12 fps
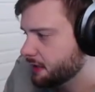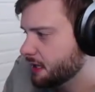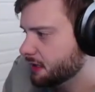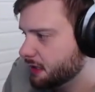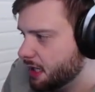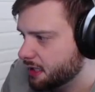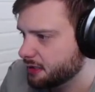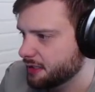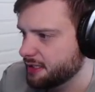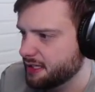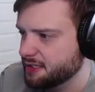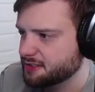
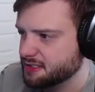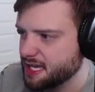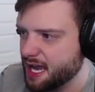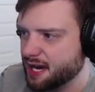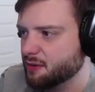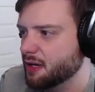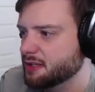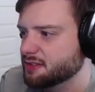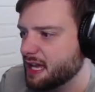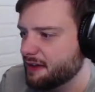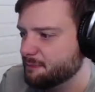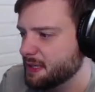luckily, these attack runs
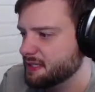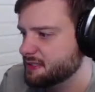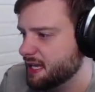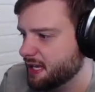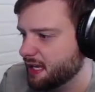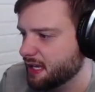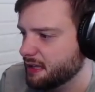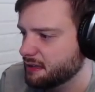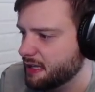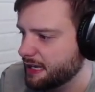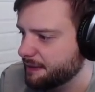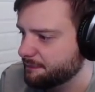have been taking,
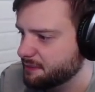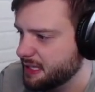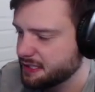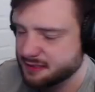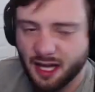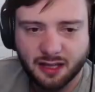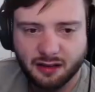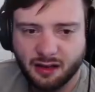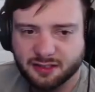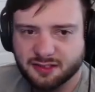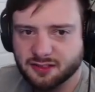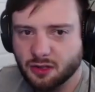he's not
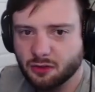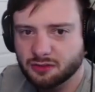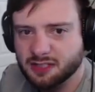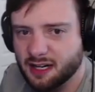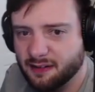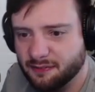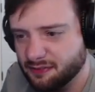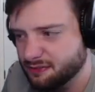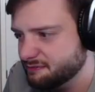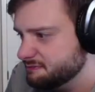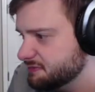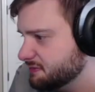lost his whole entire
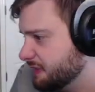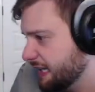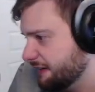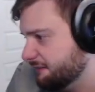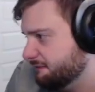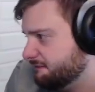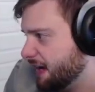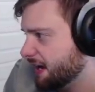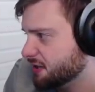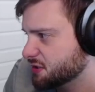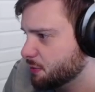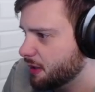
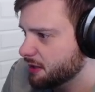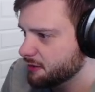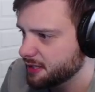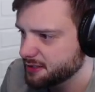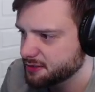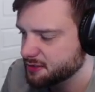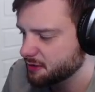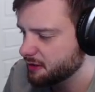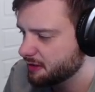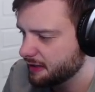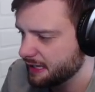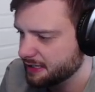fighter squadrons
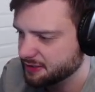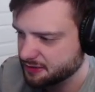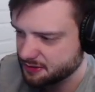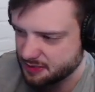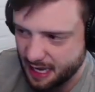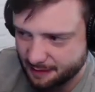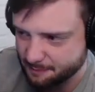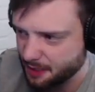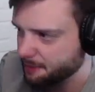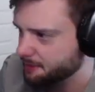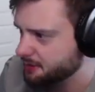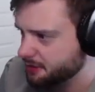or his dive
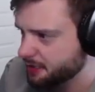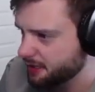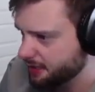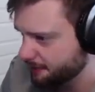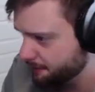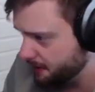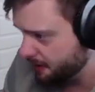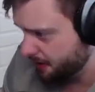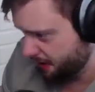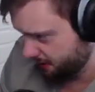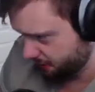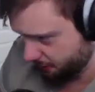bombers or anything,
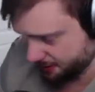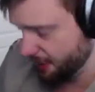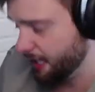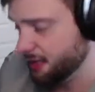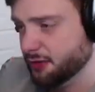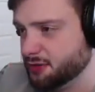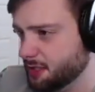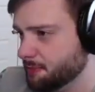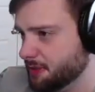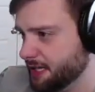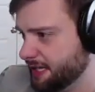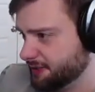so he's not losing
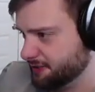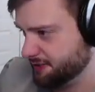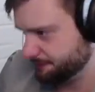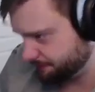planes.